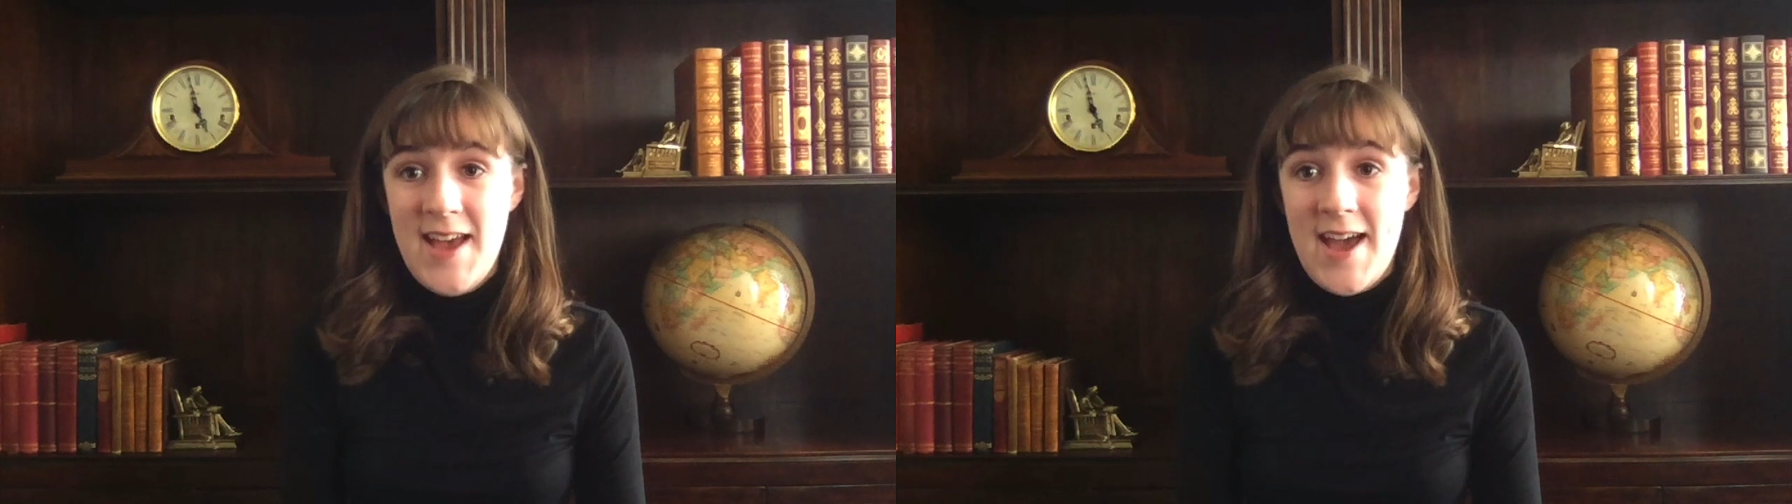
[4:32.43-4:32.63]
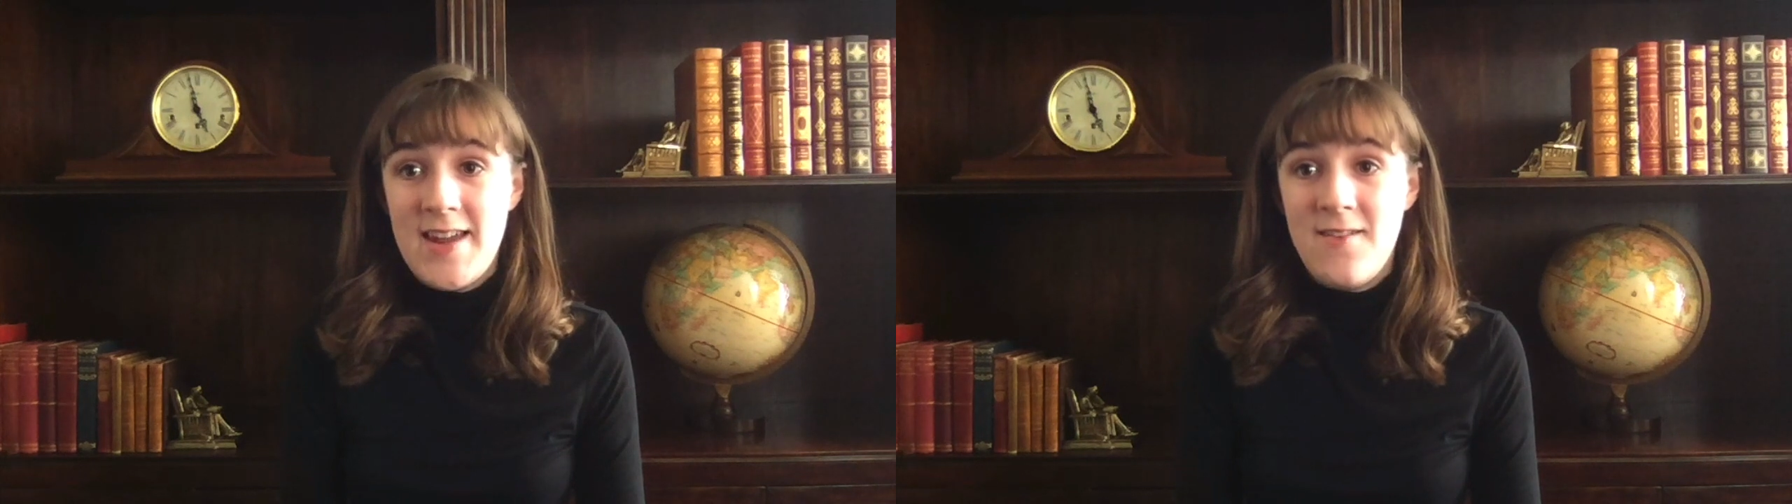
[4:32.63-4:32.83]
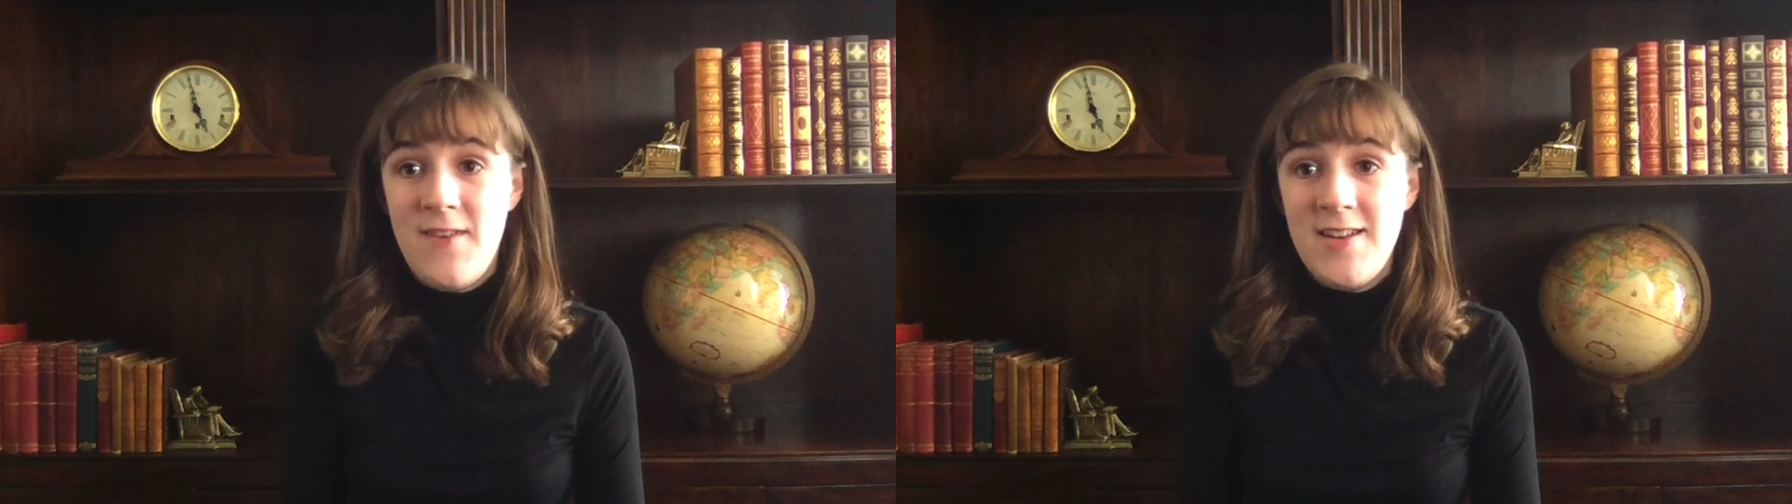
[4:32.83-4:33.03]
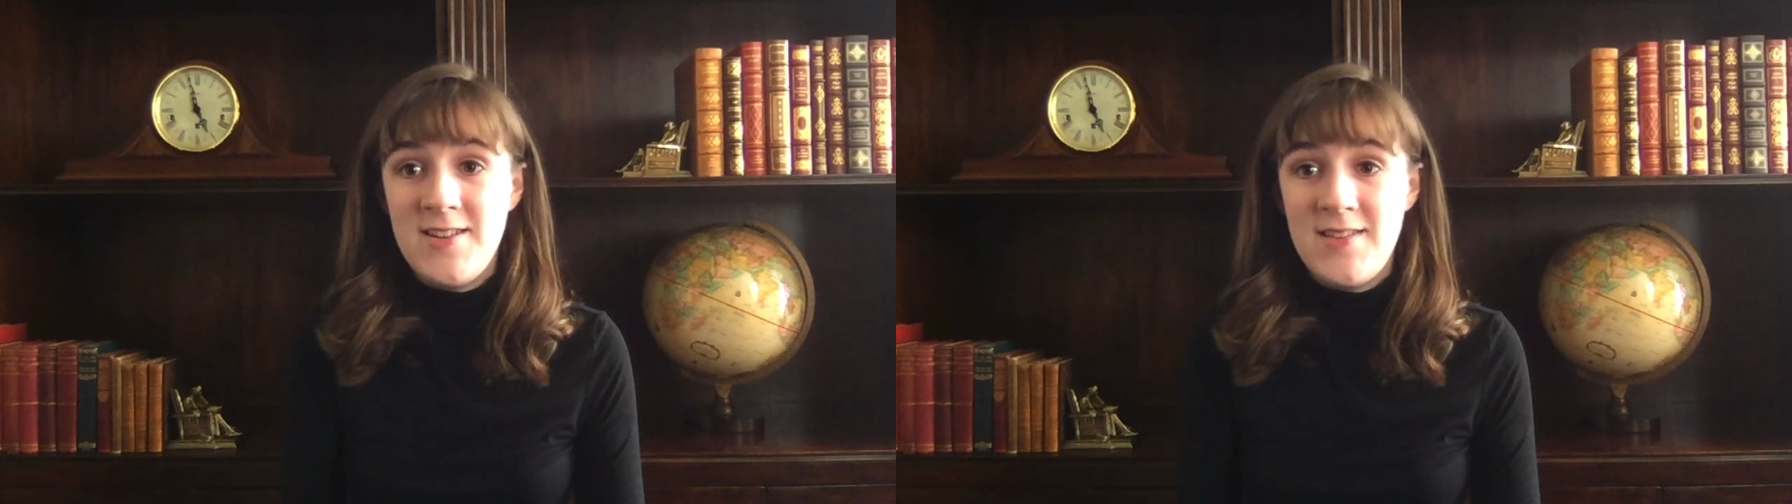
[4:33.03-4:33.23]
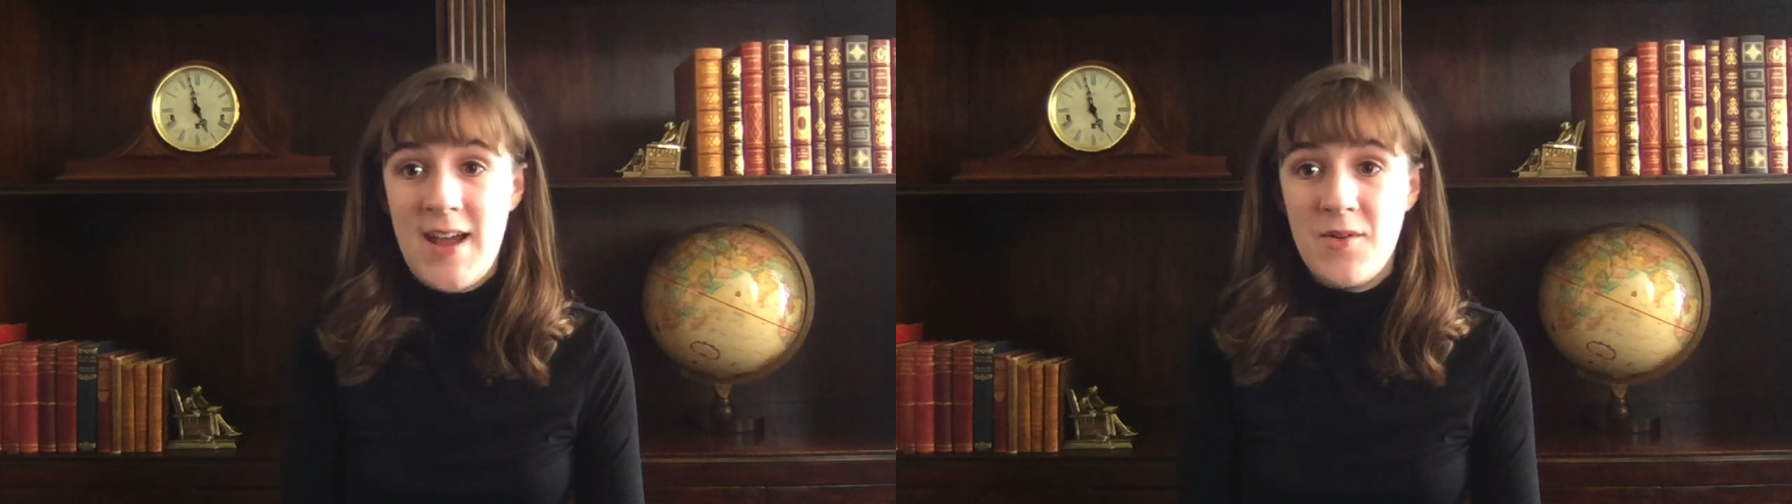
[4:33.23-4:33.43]
an
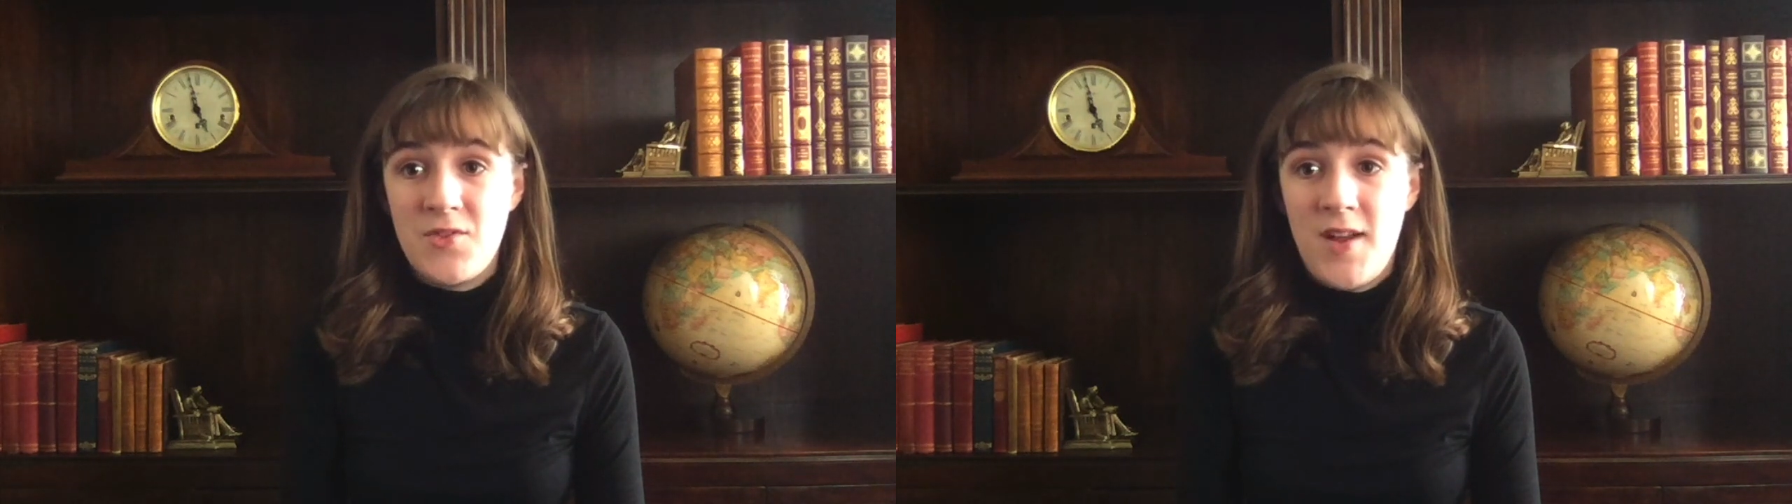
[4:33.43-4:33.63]
invention that was